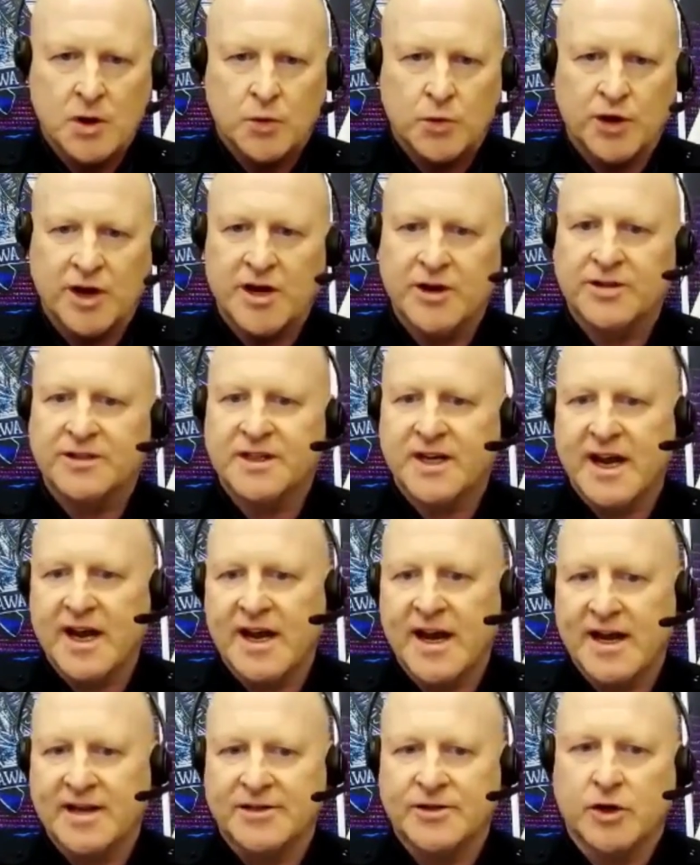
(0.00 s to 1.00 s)
We're here today
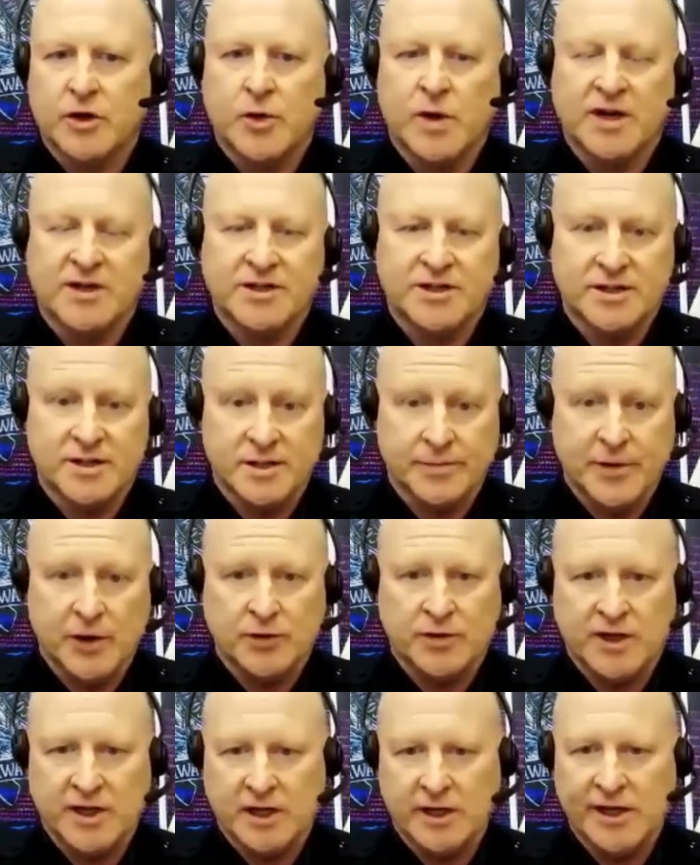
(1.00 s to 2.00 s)
to answer questions
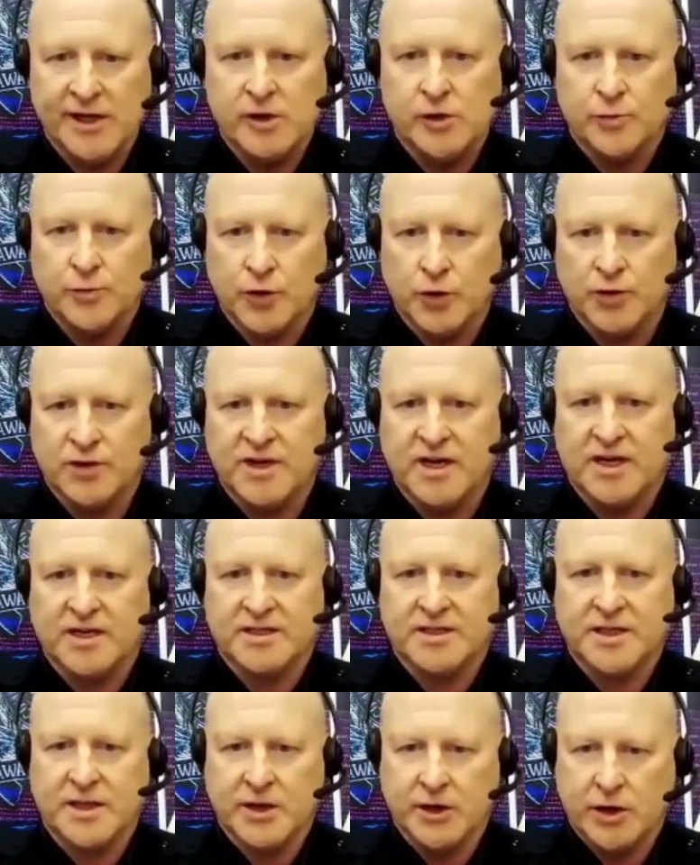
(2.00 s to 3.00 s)
about the illegal
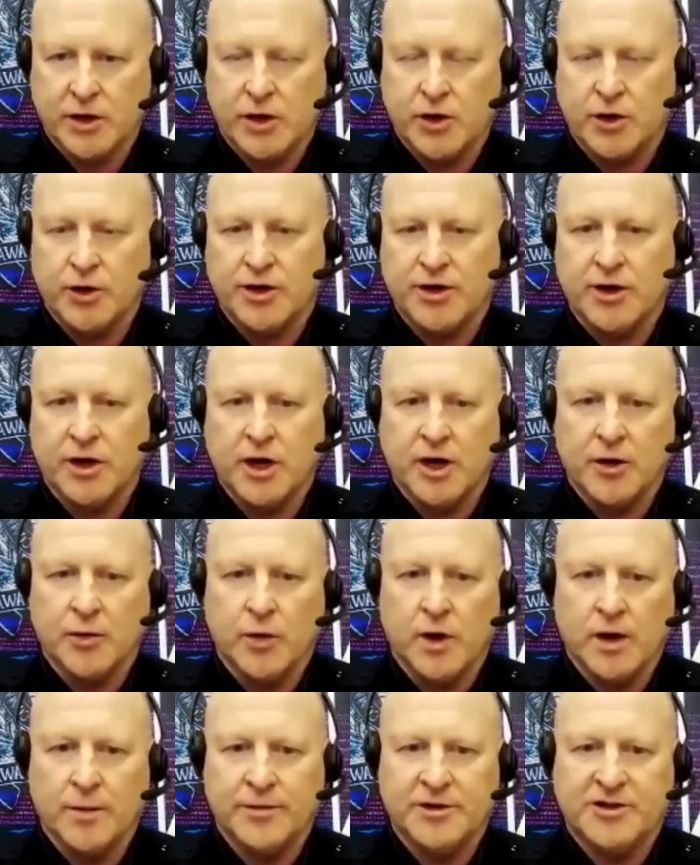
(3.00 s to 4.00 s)
protest that occurred in
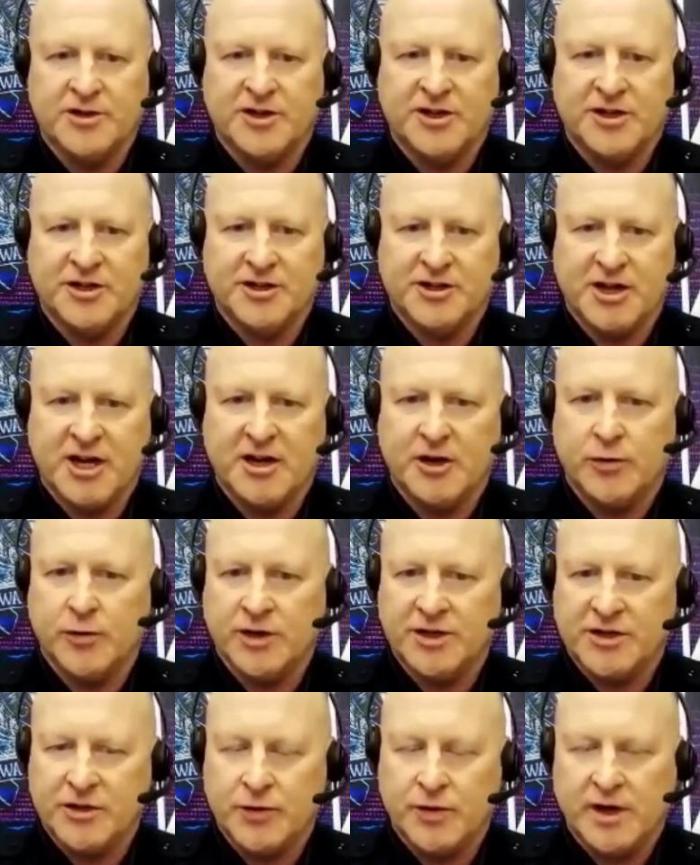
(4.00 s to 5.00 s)
Ottawa between
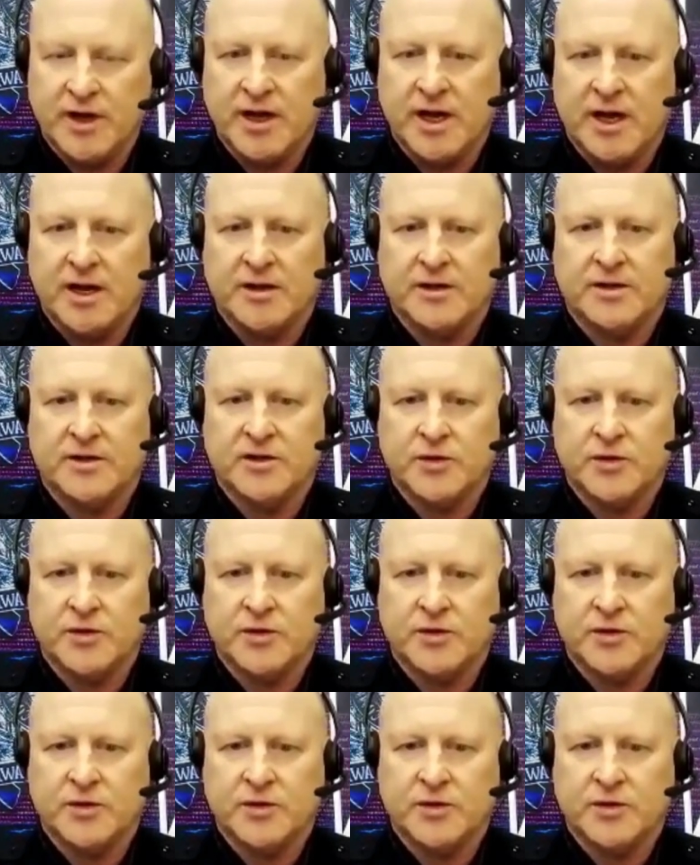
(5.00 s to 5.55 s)
January 28th,